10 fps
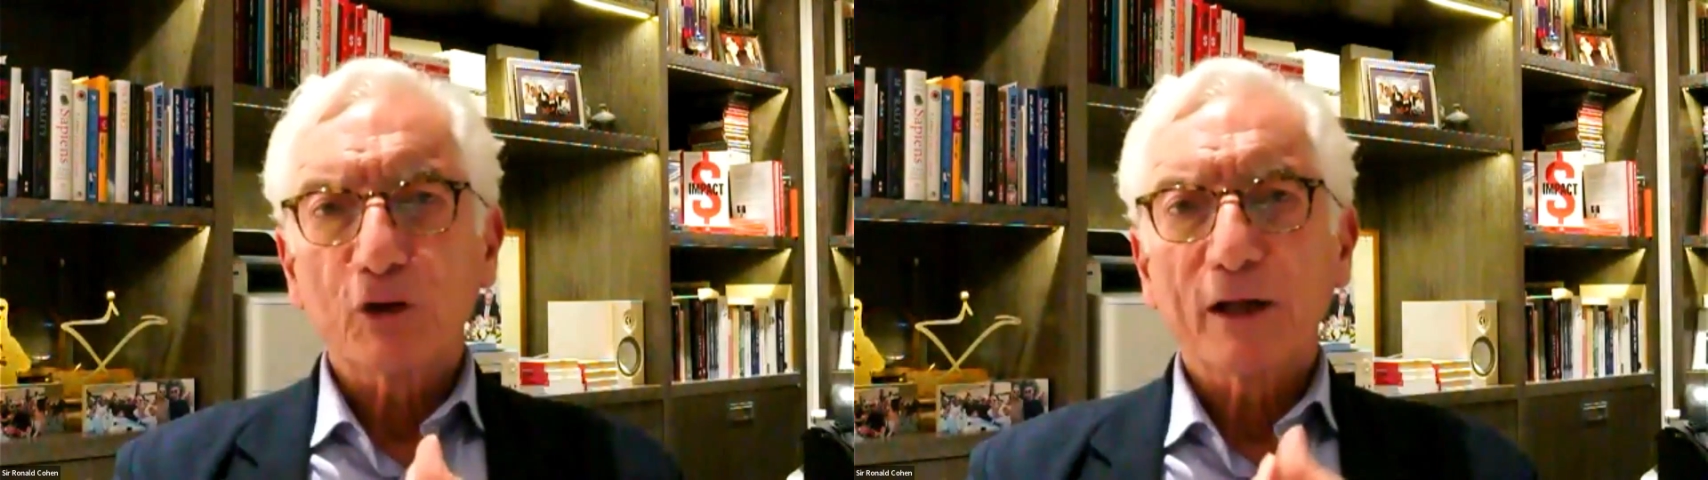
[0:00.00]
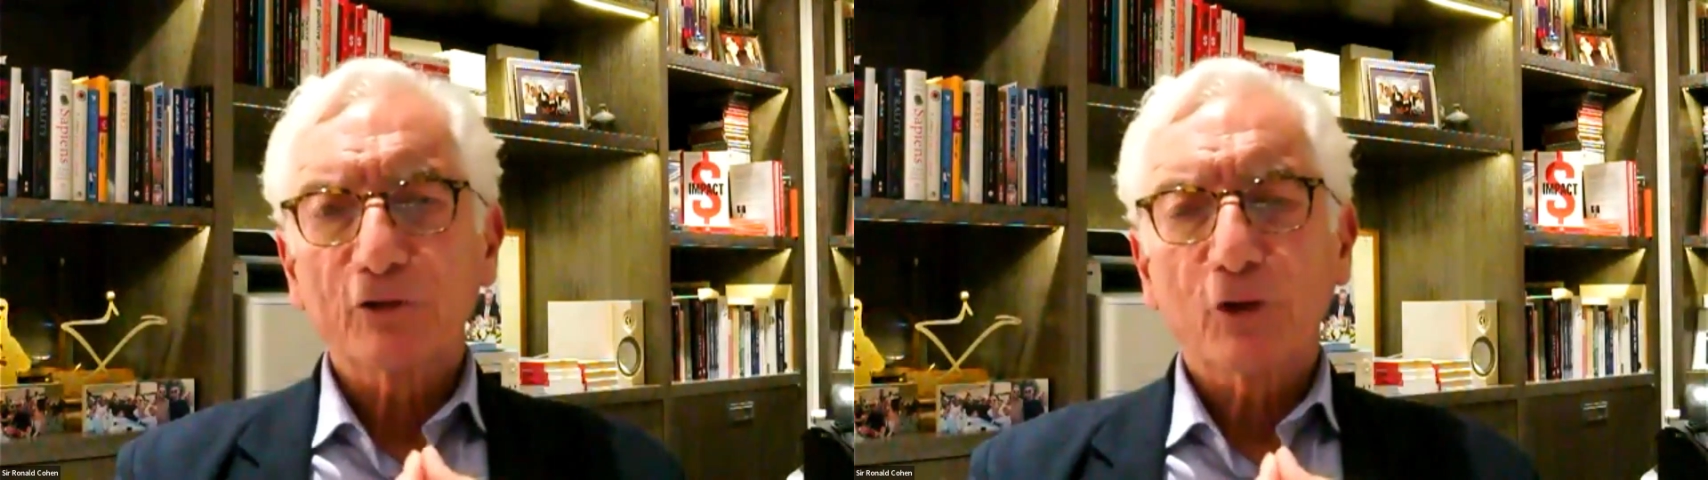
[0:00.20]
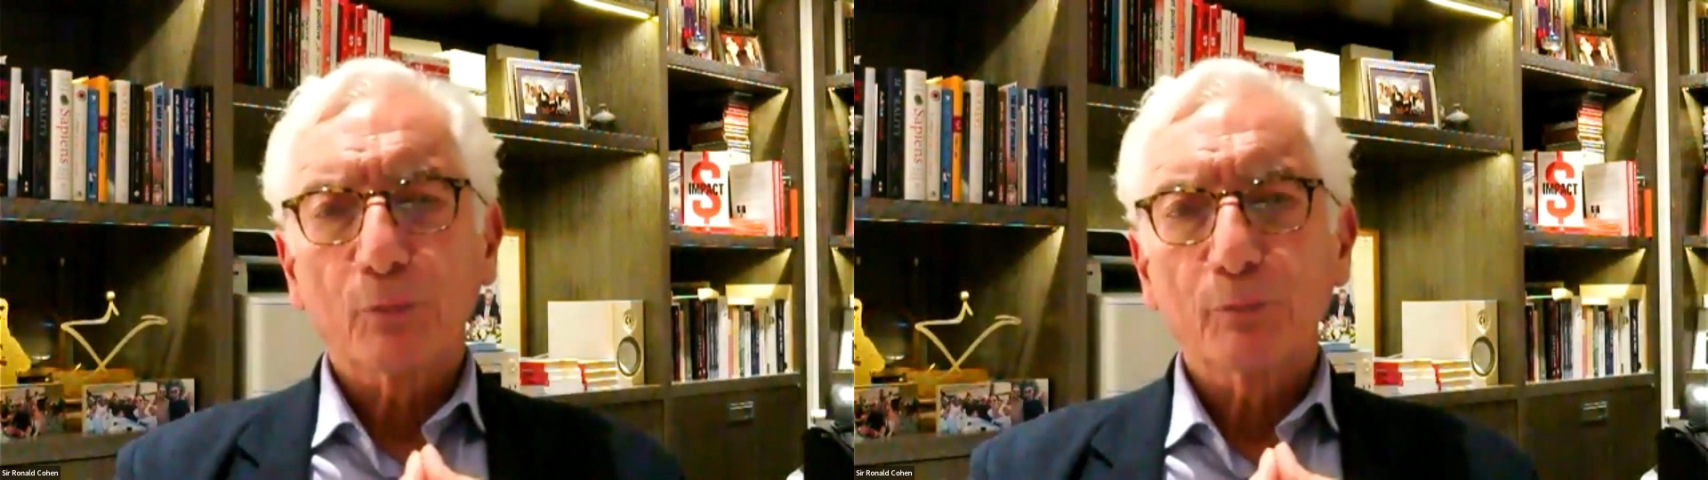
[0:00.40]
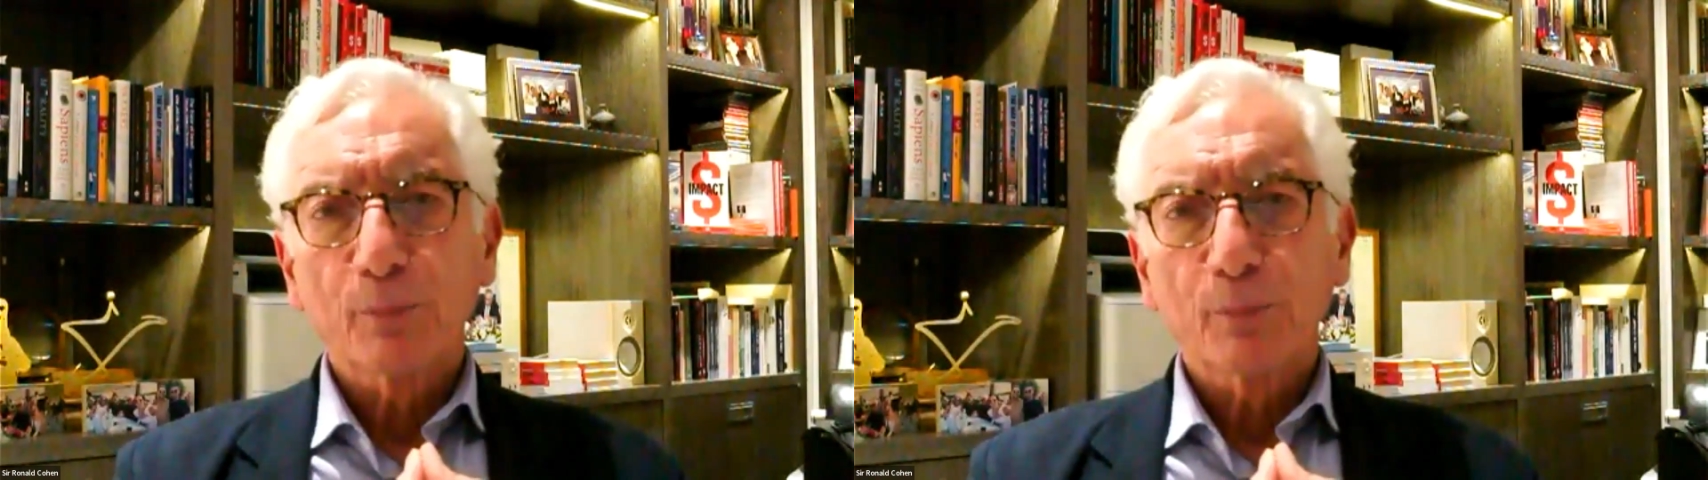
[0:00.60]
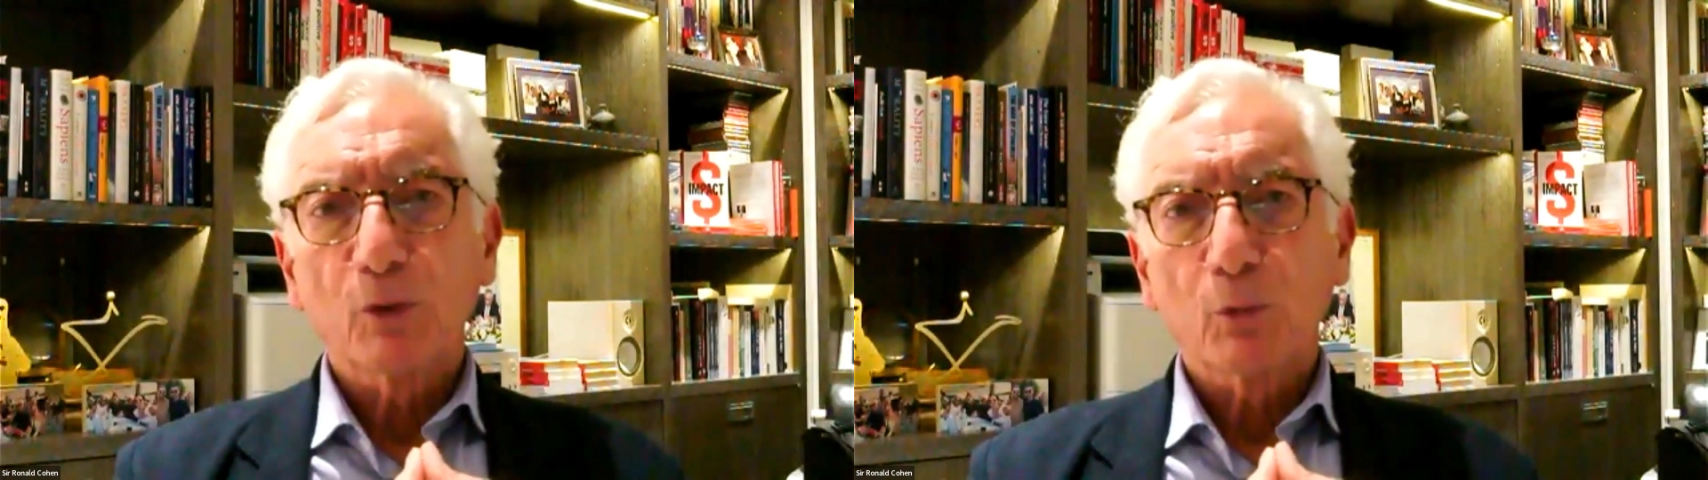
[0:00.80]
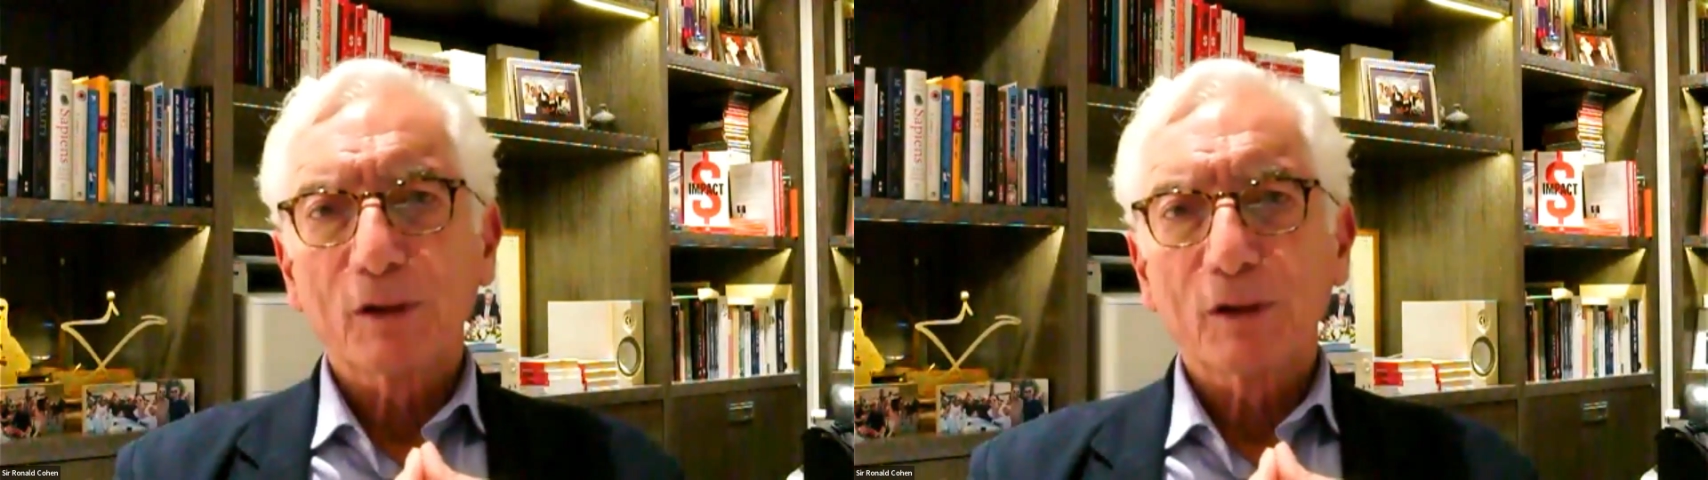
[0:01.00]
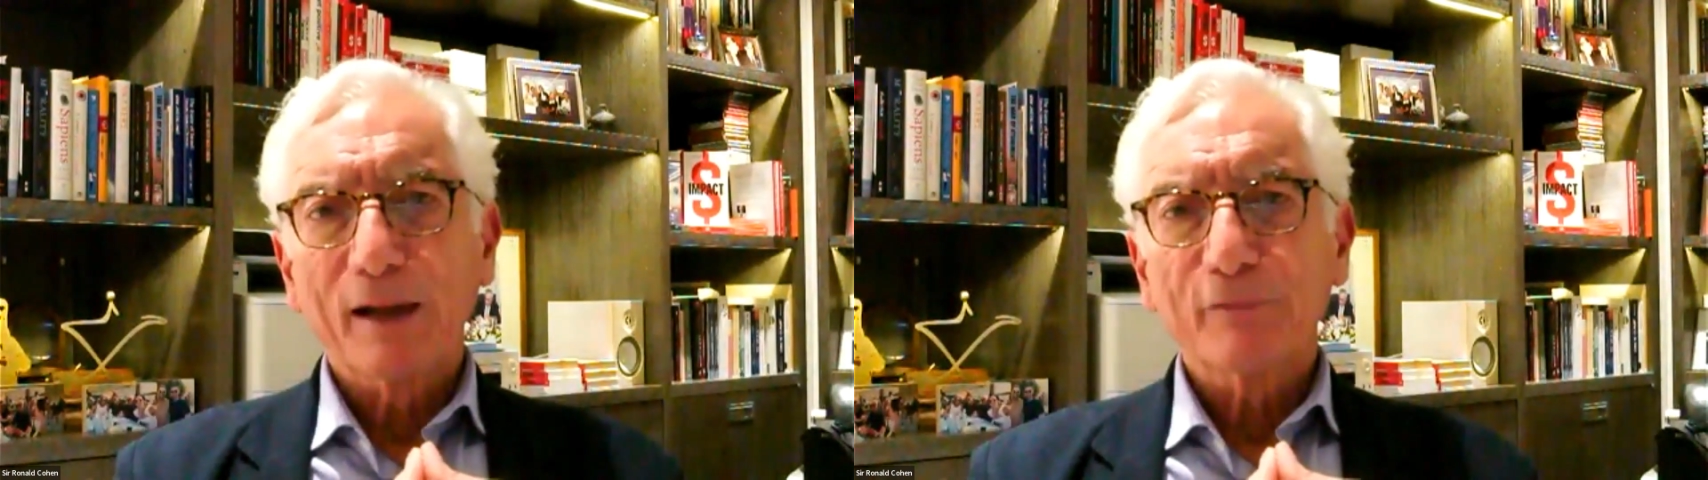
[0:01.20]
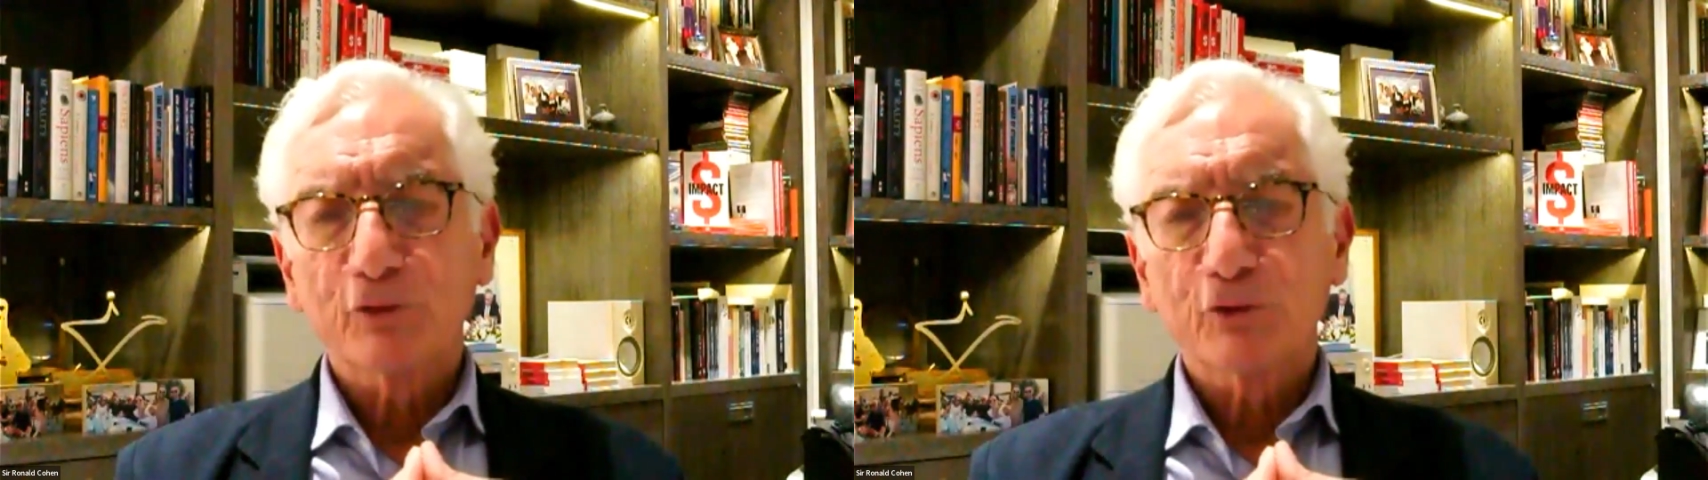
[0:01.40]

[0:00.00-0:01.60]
ExxonMobil will have